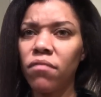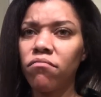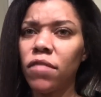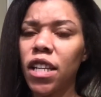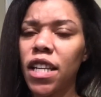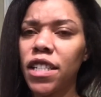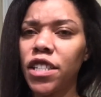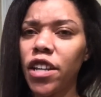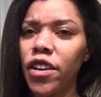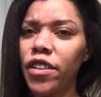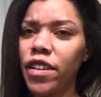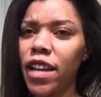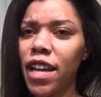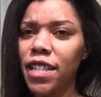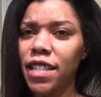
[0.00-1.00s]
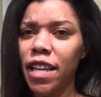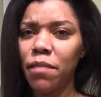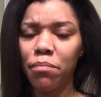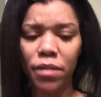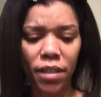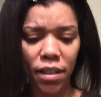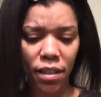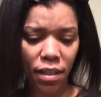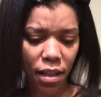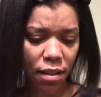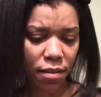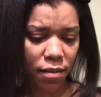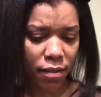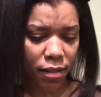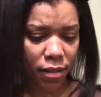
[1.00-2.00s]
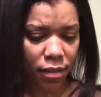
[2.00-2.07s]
Did I show you guys how to put this on?